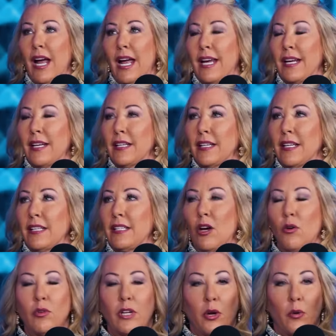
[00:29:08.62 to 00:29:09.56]
Right. And
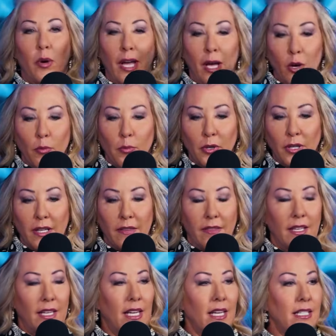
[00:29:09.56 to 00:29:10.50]
don't go help her
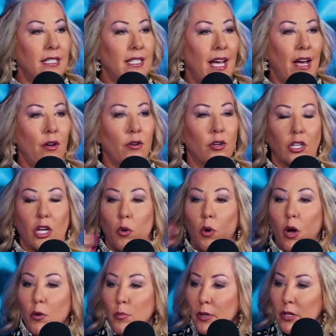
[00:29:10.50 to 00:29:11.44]
get the kids out or
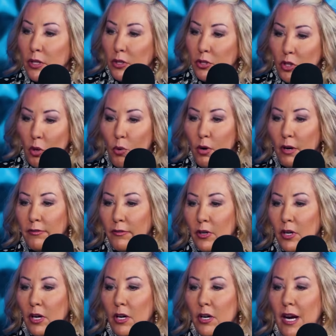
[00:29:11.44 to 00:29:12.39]
go open the door
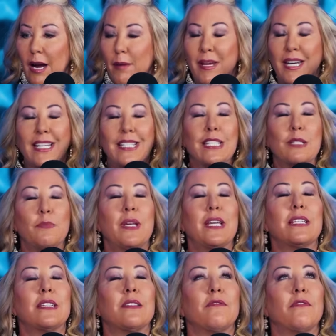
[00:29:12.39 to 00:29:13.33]
for her. I mean, it
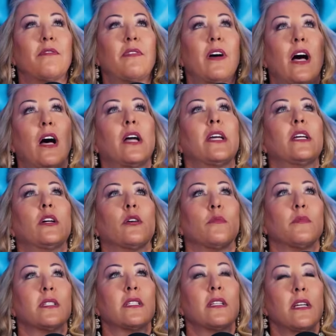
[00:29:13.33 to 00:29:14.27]
speaks
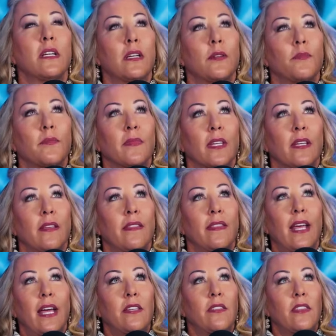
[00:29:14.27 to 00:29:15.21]
volumes. So sending a message.
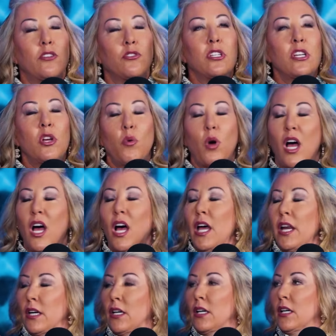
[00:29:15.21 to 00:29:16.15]
That there's no
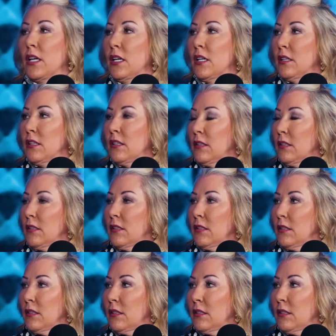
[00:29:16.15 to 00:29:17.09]
honor
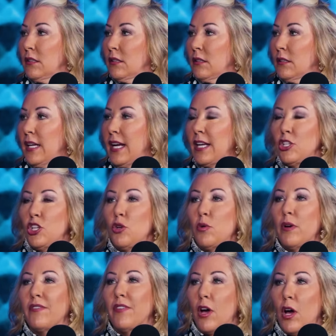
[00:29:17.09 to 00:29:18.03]
and
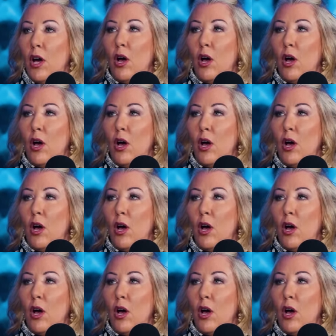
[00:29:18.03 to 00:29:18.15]
you have